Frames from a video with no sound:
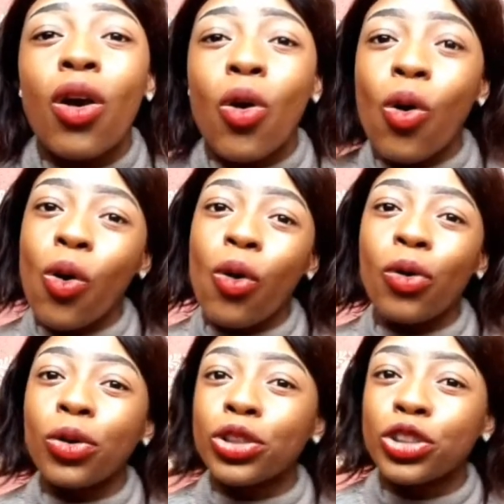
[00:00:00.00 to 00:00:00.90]

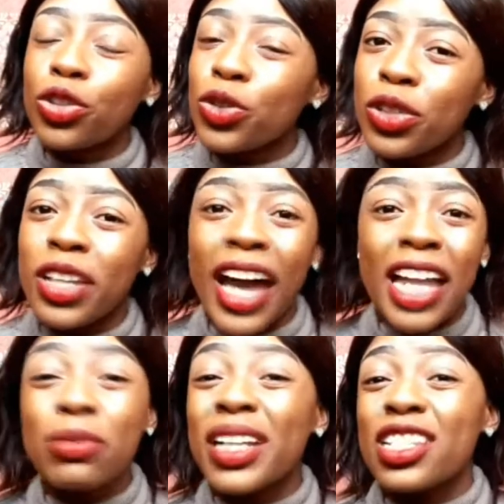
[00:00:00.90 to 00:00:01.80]
or the
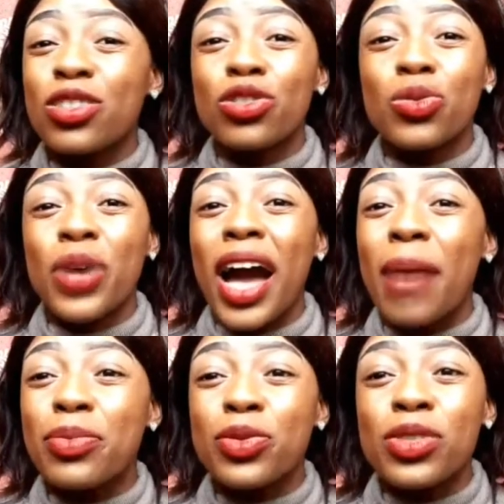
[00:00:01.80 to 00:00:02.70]
animal that's not
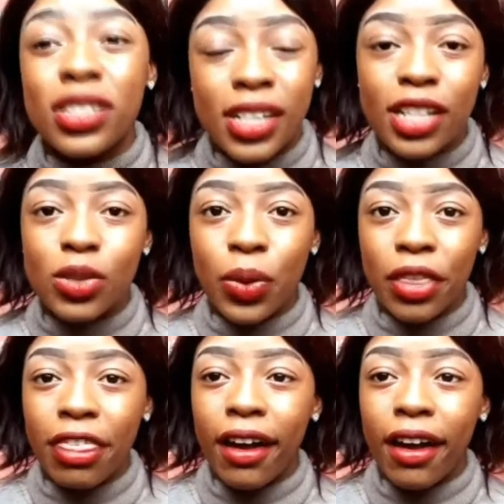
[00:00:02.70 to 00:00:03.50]
up to date with